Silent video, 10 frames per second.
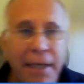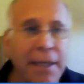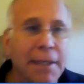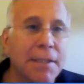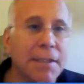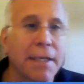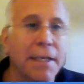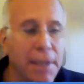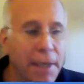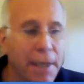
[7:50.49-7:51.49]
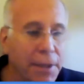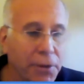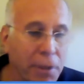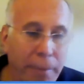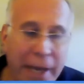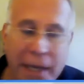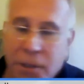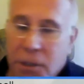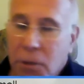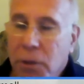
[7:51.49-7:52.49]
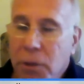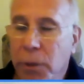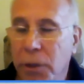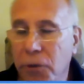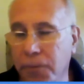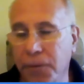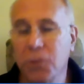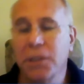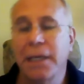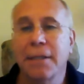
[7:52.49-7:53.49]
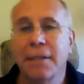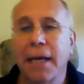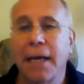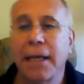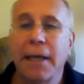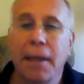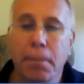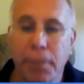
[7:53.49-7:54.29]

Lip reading: is that they're going to make it so that when you first get signed up,